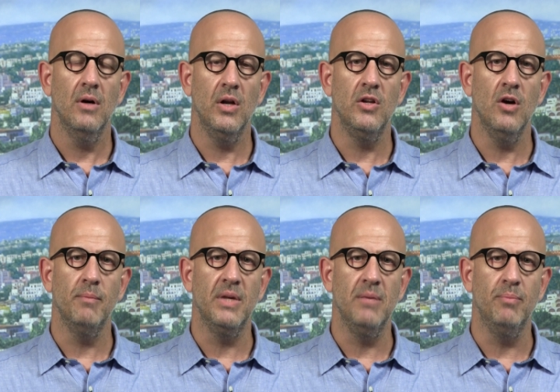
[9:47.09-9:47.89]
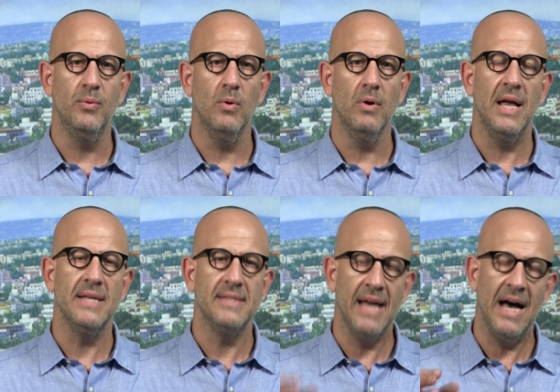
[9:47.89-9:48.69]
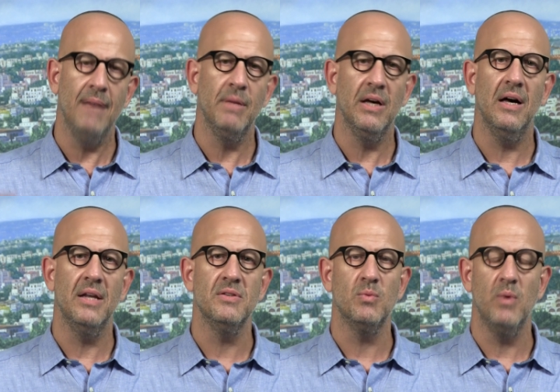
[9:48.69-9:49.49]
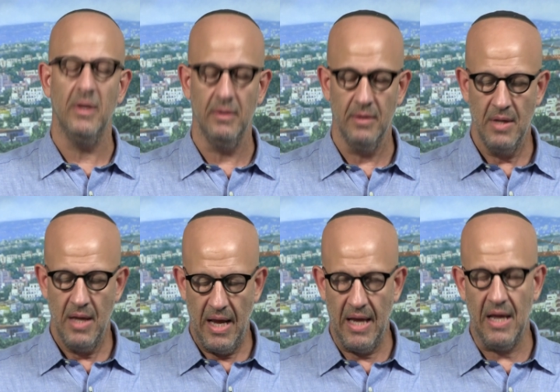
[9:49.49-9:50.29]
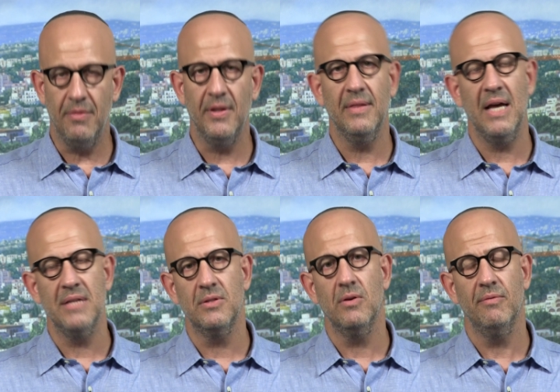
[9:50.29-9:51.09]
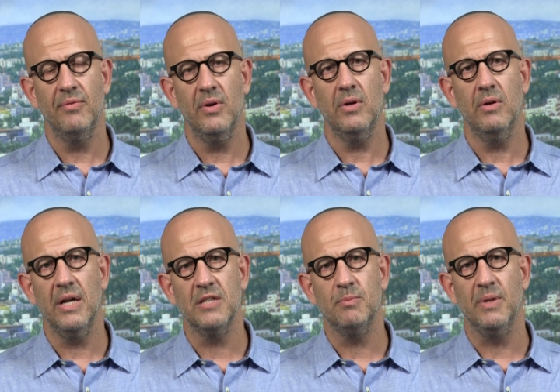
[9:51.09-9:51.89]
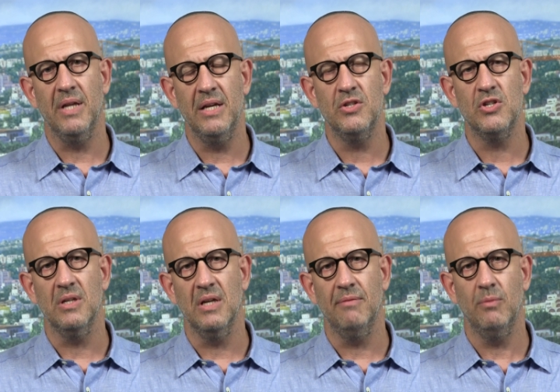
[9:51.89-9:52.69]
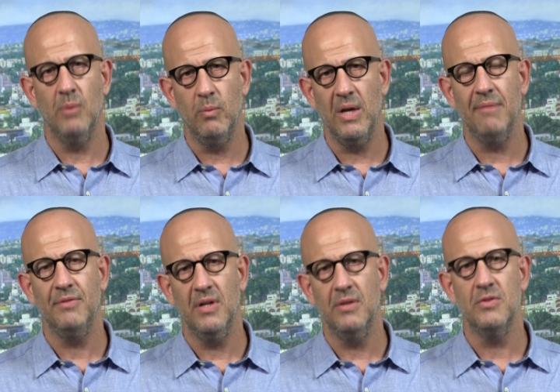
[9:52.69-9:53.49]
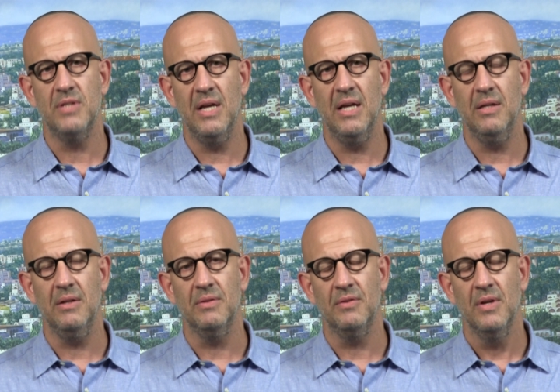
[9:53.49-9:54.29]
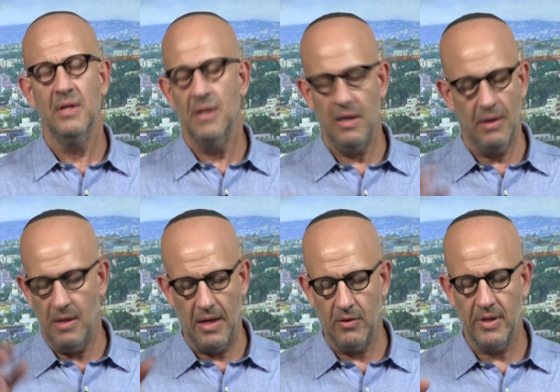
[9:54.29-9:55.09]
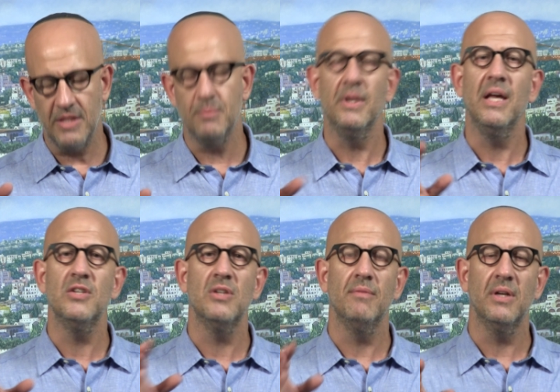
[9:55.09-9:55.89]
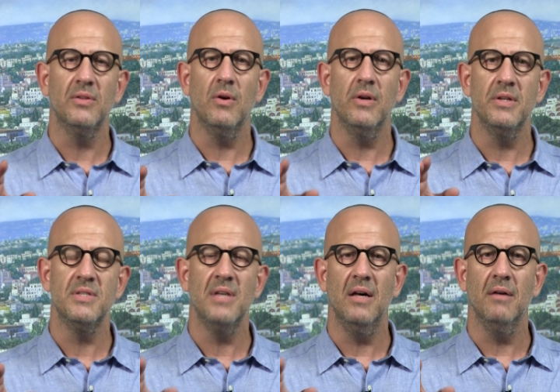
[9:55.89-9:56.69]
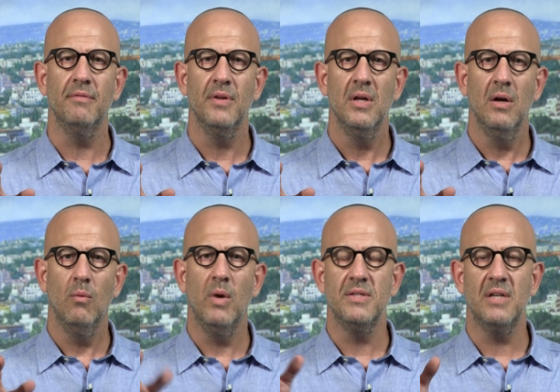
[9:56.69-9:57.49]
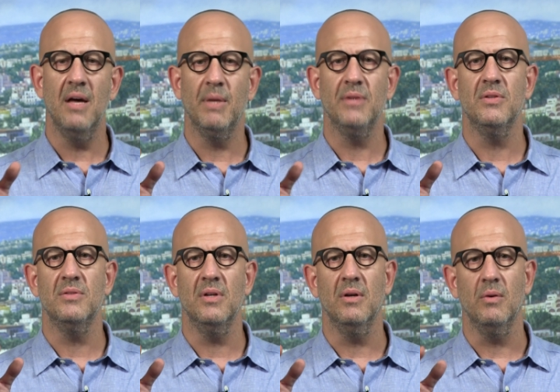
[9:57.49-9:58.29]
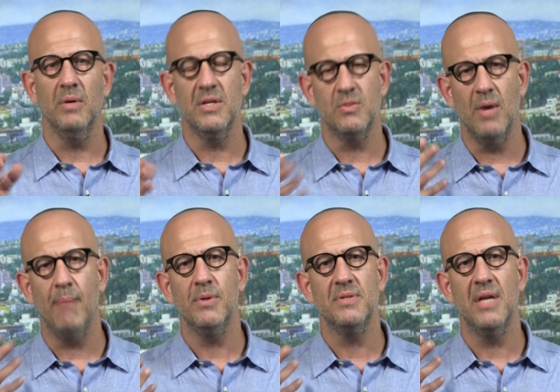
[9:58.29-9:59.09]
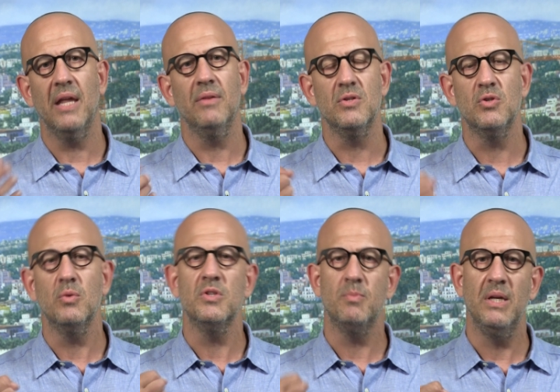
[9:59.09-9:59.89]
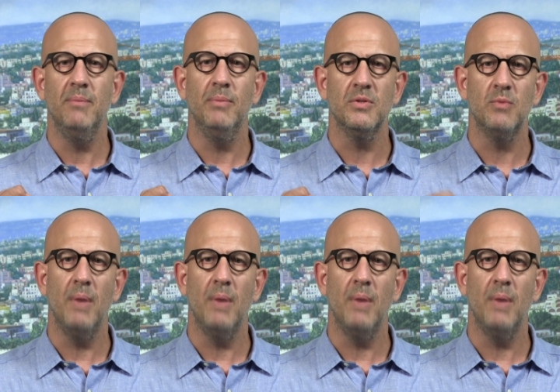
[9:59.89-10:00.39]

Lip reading: on Yom Kippur as an Am Echad as well. And I think that's a very good explanation of what we have to understand is a good explanation of the Ketoret itself, what it's coming to do. It's representing the Jewish people, it's